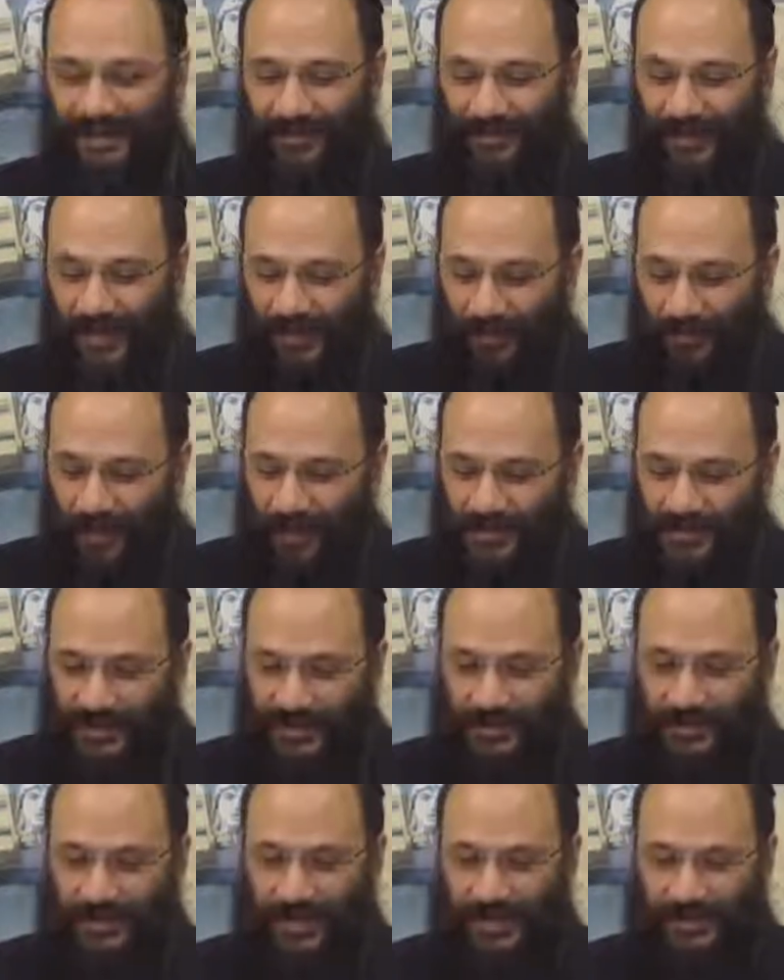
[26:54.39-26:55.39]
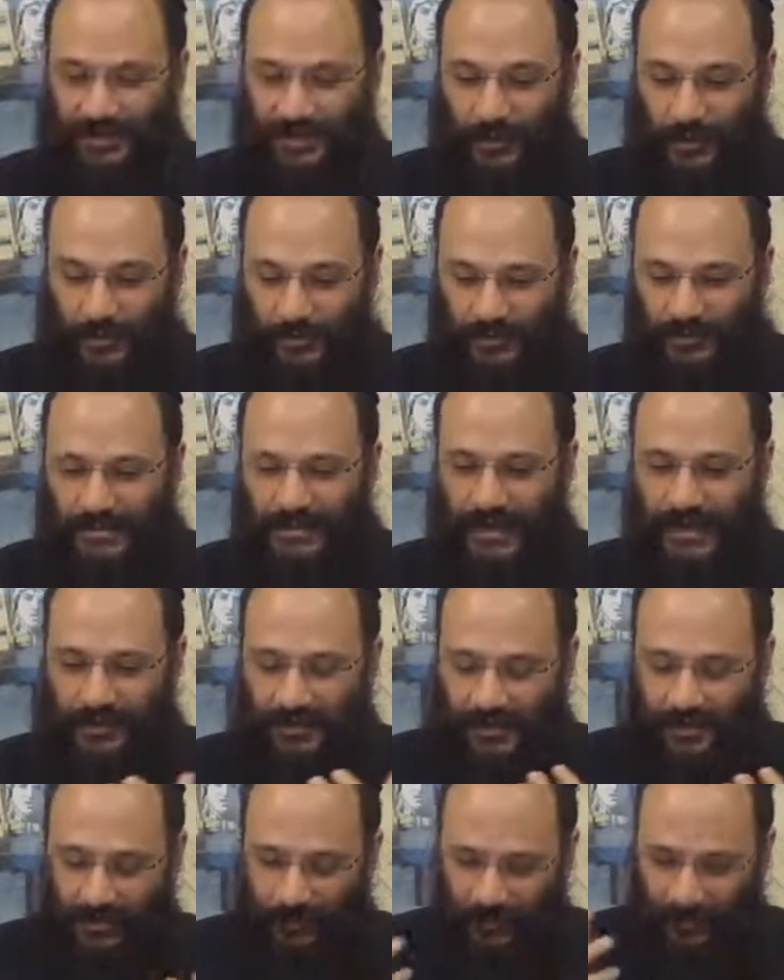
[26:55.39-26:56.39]
By washing your hands and
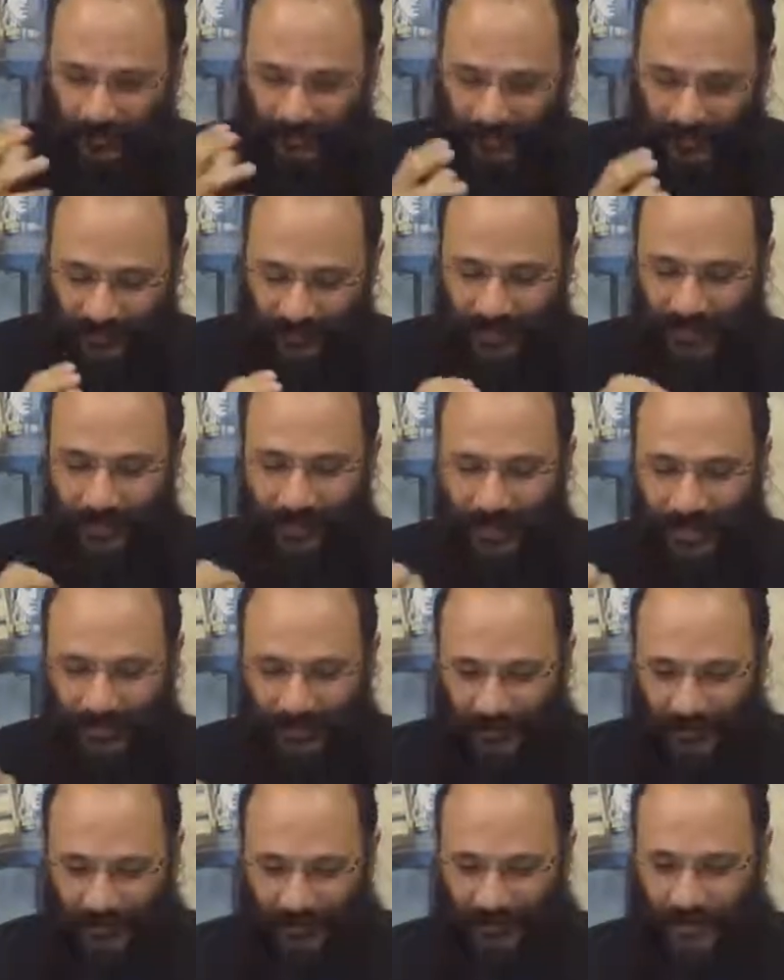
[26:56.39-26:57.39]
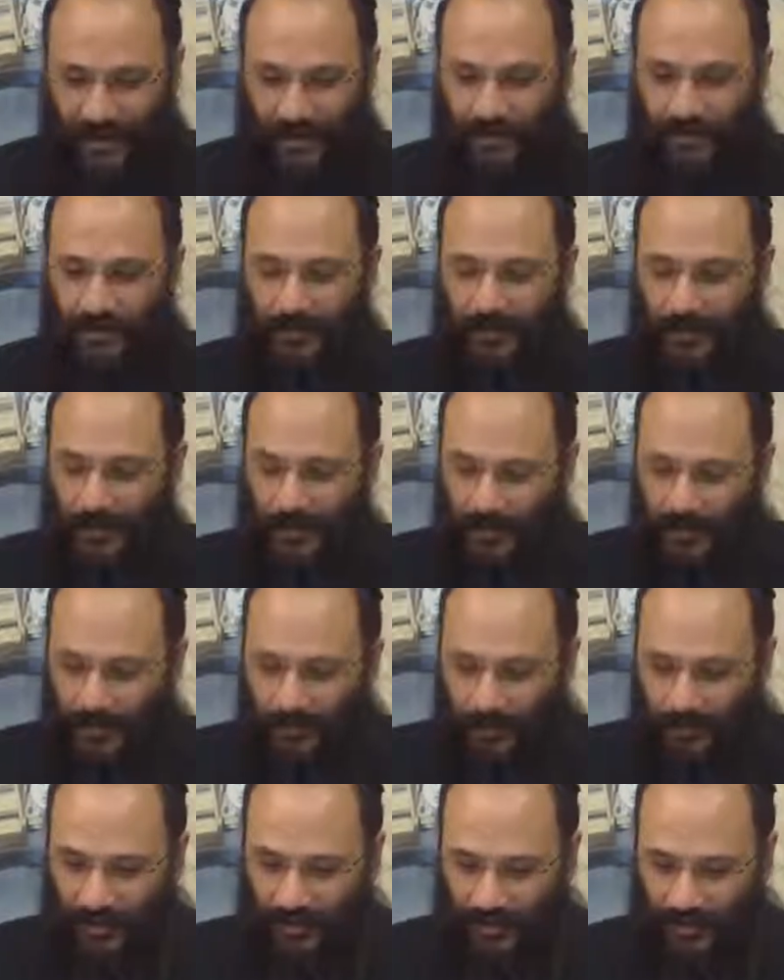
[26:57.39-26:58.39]
understanding, you want to bring mind over matter,
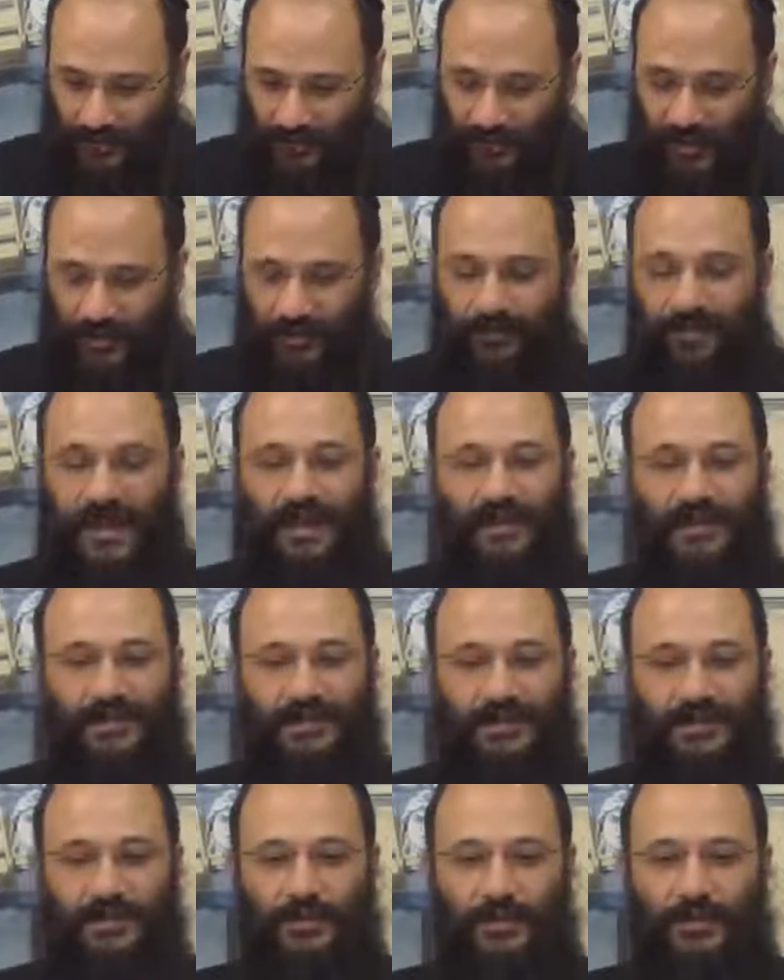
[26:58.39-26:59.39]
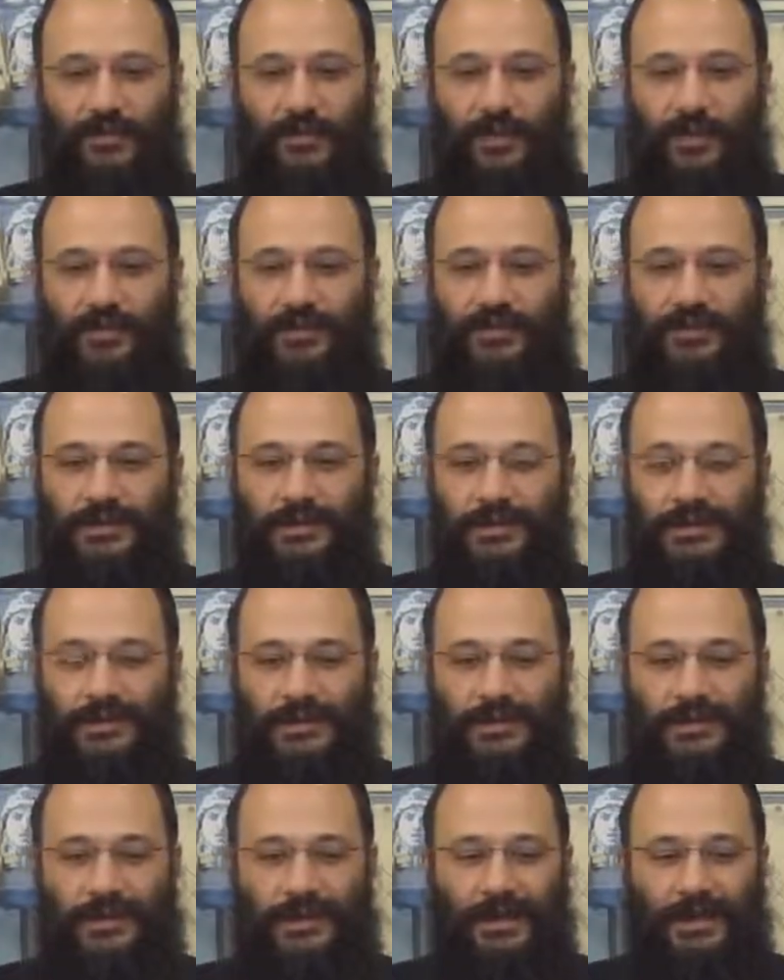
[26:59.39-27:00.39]
you want to find balance in your
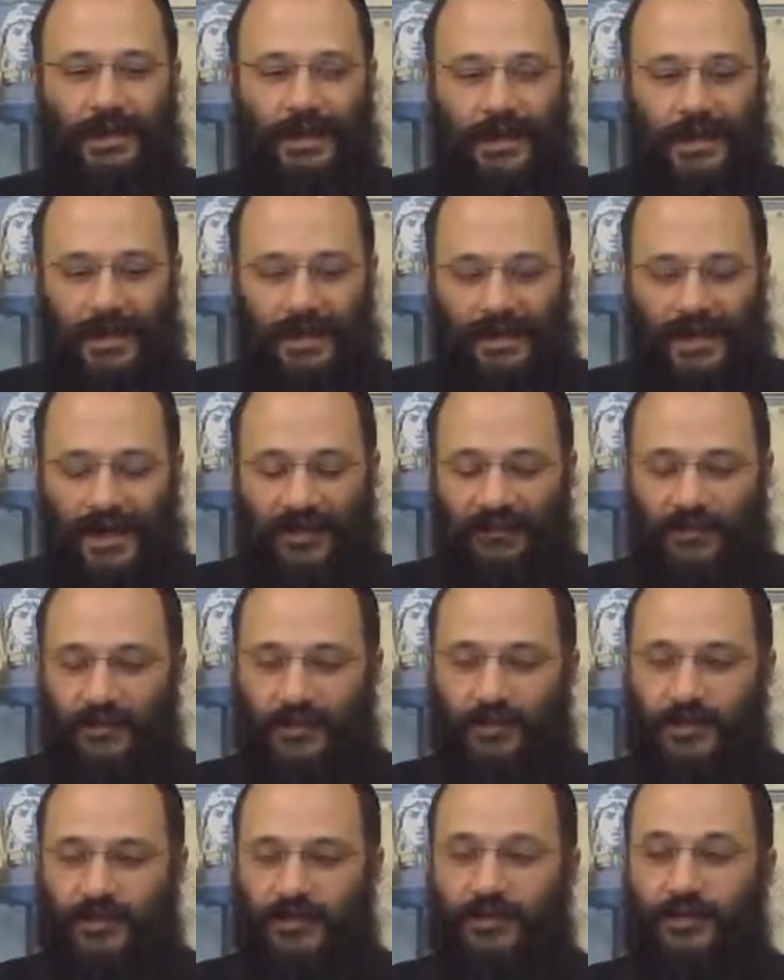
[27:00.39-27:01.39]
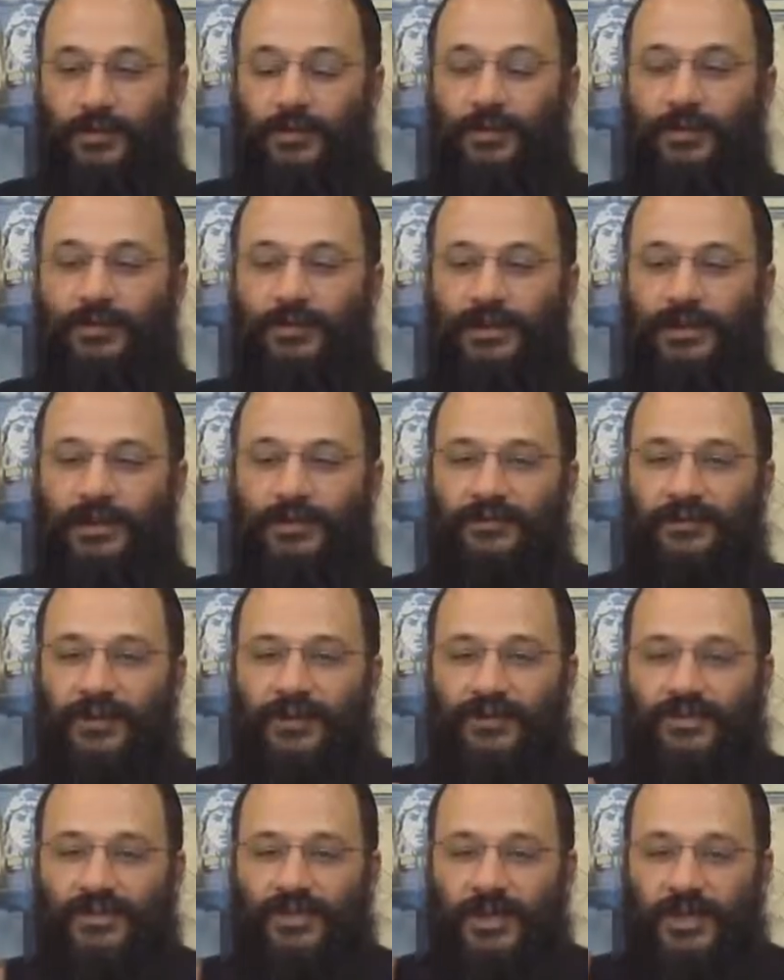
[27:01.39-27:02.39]
emotions, and afterwards you're going to lift
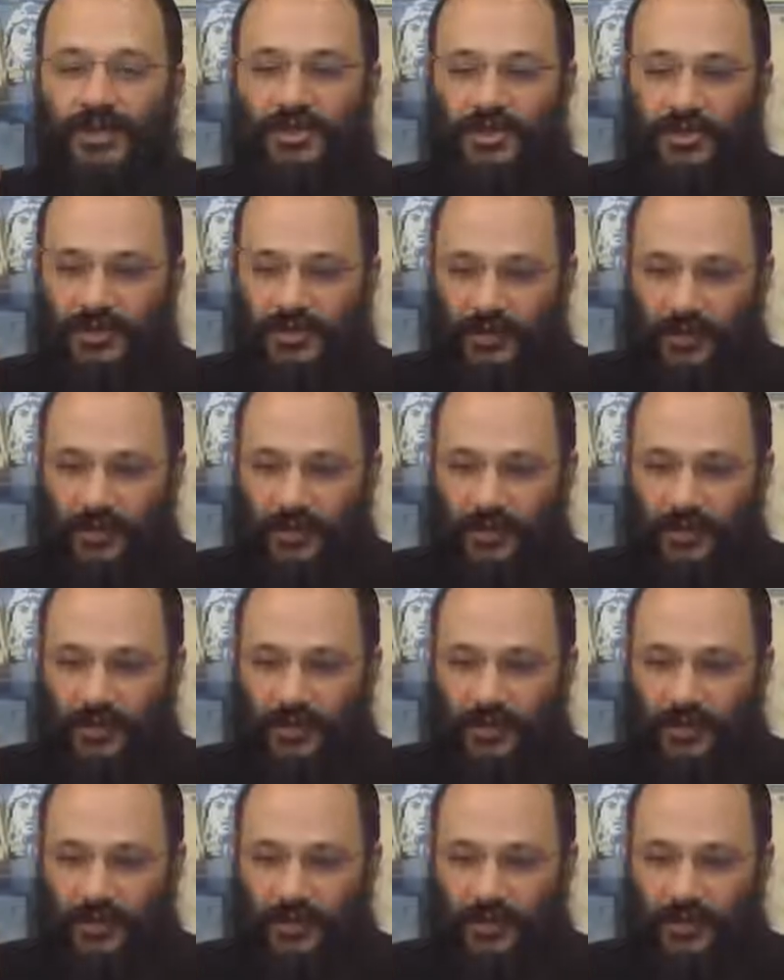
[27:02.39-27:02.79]
and change the